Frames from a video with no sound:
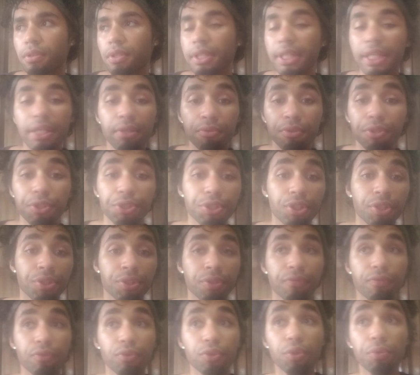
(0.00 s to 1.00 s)
killing each
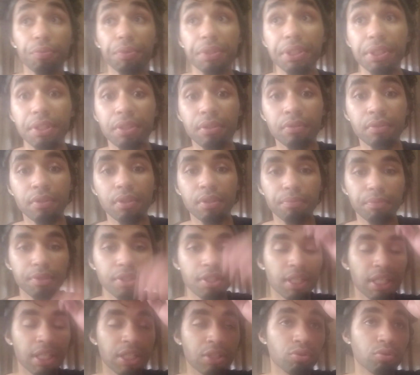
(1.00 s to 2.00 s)
other for no reason.
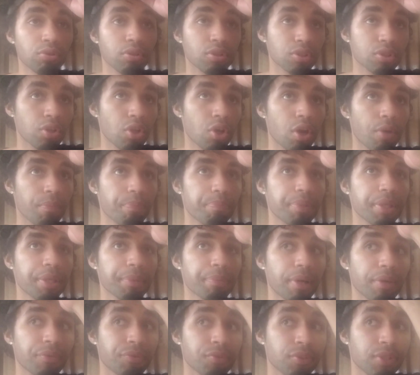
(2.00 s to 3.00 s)
Because I know there's a lot of
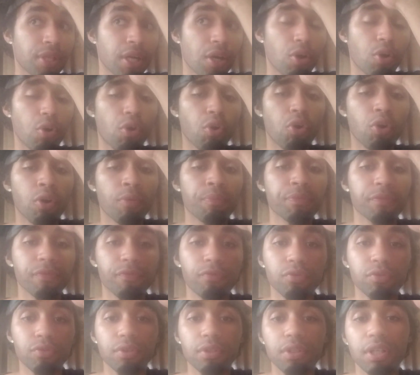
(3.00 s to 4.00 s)
people out there that are
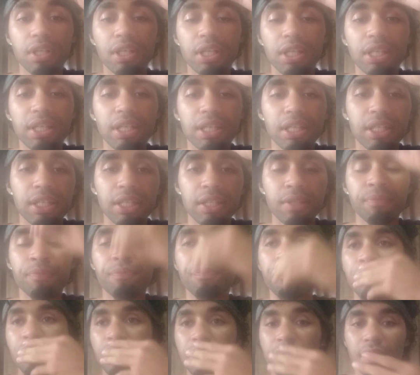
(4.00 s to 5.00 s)
and